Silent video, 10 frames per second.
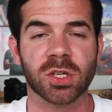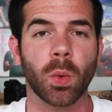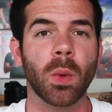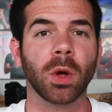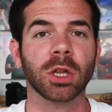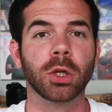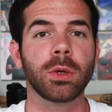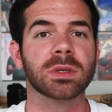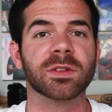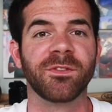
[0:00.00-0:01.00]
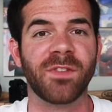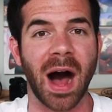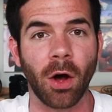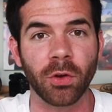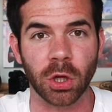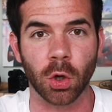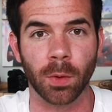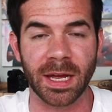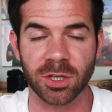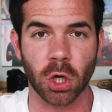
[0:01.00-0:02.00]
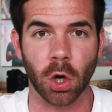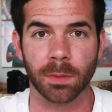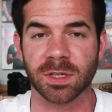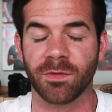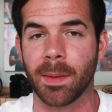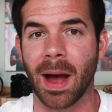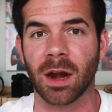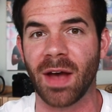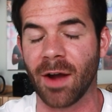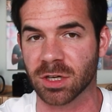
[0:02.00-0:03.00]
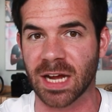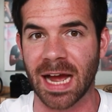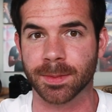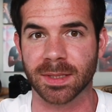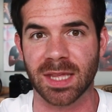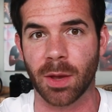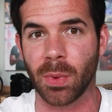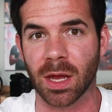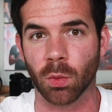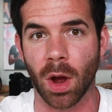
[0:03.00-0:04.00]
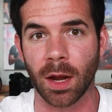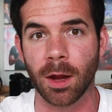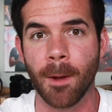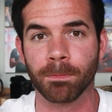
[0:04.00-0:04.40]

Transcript: So we will lose volume in terms of the amount of advertisements that we can run,